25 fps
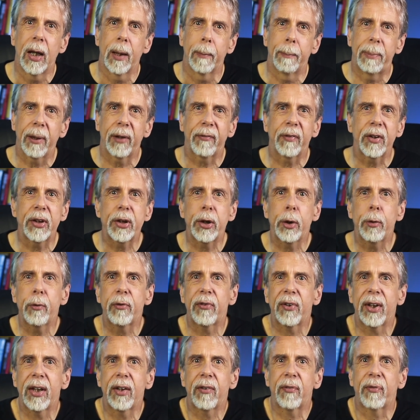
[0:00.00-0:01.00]
But the
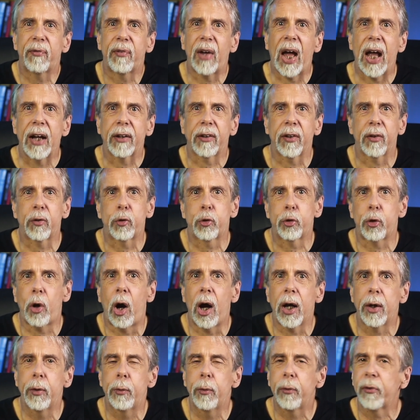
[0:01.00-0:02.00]
news is that
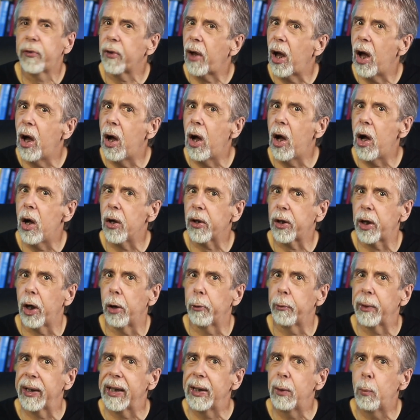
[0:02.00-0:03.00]
trials are
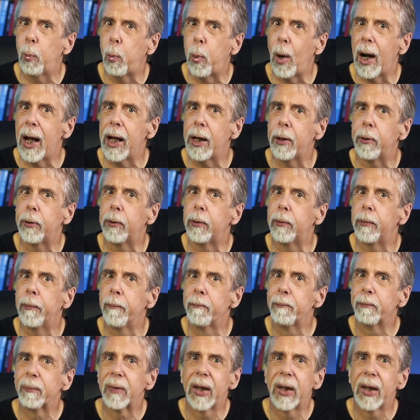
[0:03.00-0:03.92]
going well.